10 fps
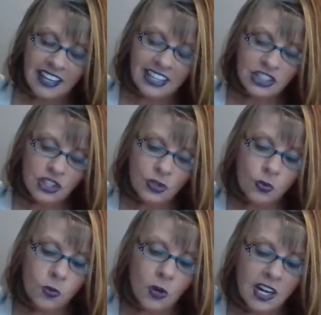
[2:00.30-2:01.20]
And you
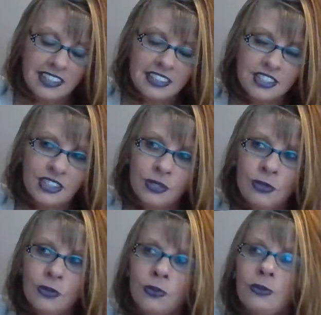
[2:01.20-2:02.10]
want
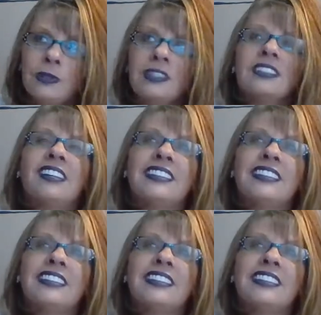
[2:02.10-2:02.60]
to, oh,